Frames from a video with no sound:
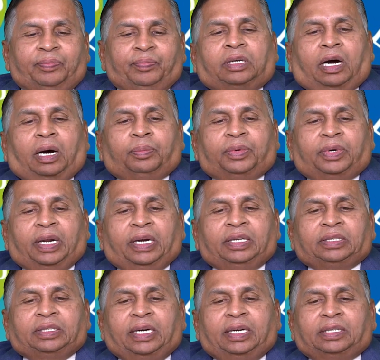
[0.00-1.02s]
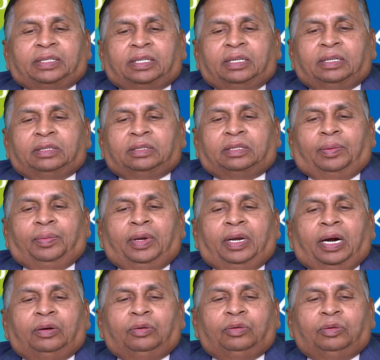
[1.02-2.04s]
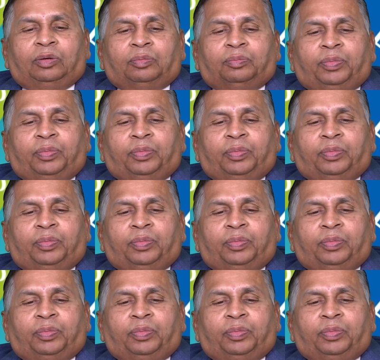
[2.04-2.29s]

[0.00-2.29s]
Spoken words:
Top 10 states: Tamil Nadu,